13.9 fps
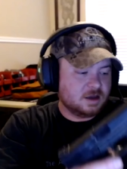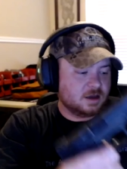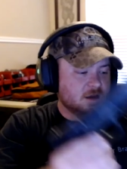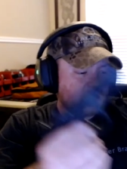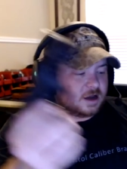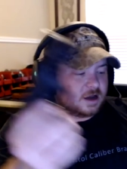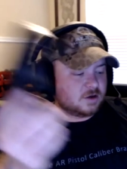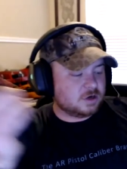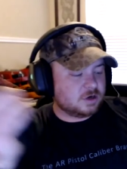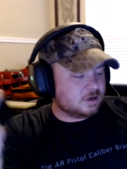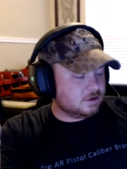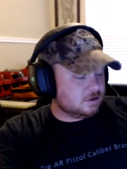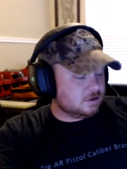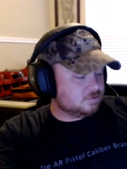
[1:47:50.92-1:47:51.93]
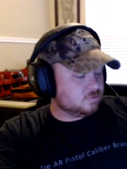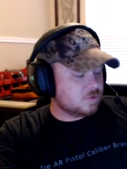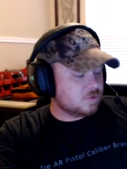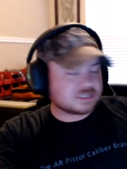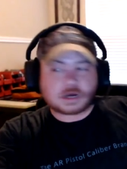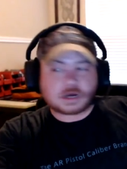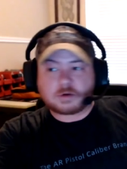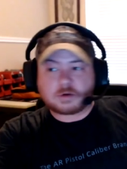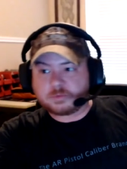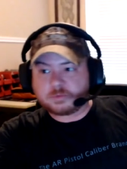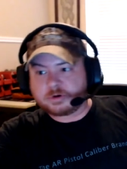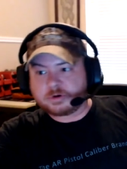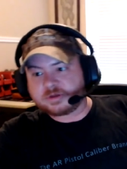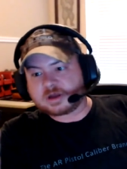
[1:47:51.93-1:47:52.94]
Uh, I saw it when
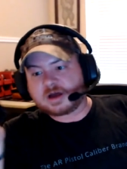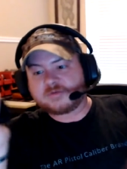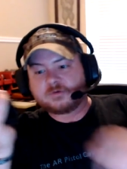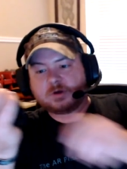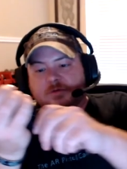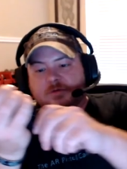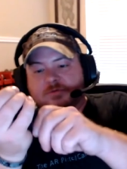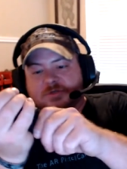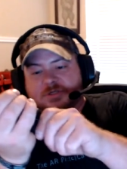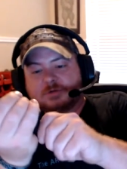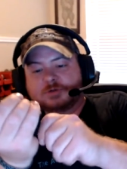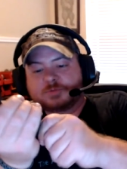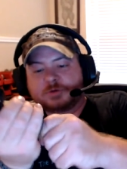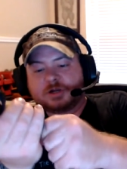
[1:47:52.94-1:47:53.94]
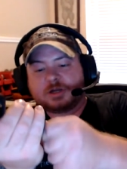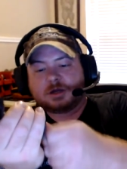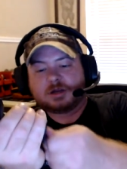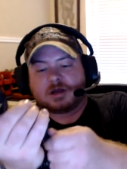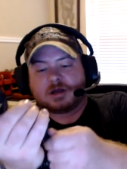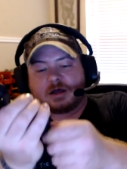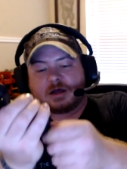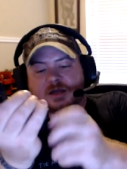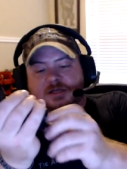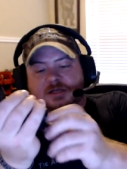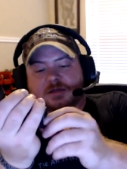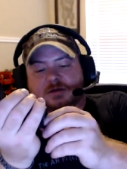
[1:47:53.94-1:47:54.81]
we were on the convoy. It was it was pretty good. I liked it.